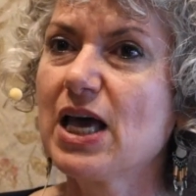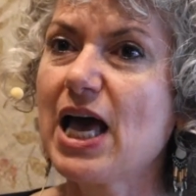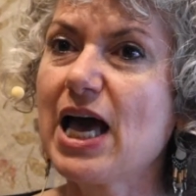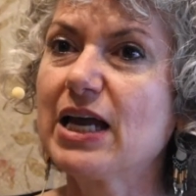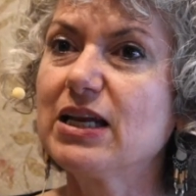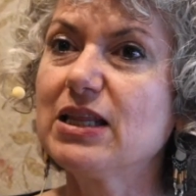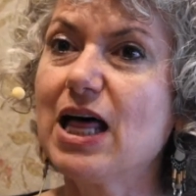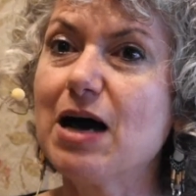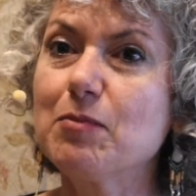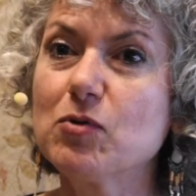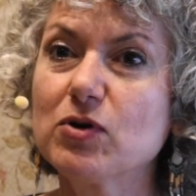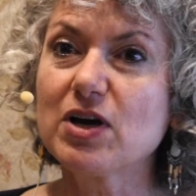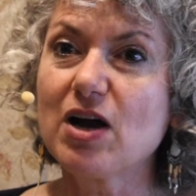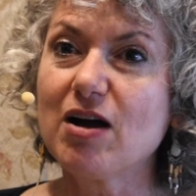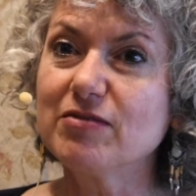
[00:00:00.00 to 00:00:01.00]
had a lot
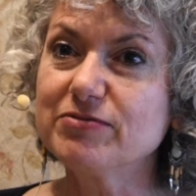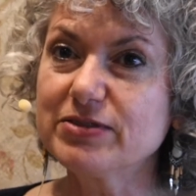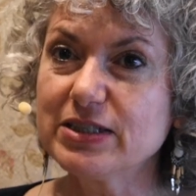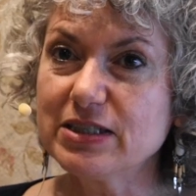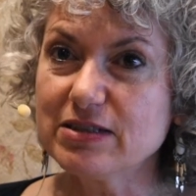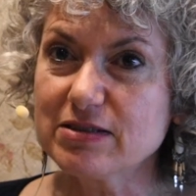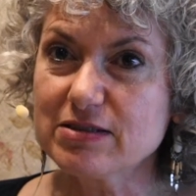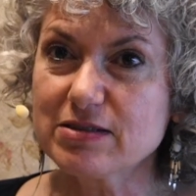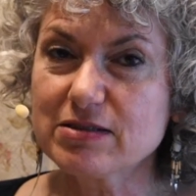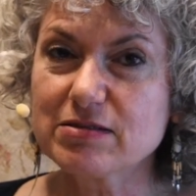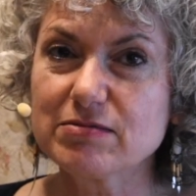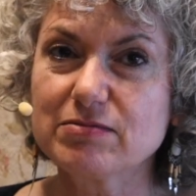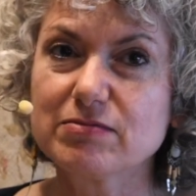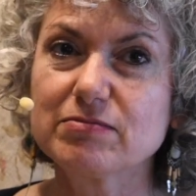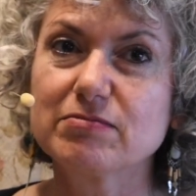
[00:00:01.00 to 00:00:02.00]
confidence.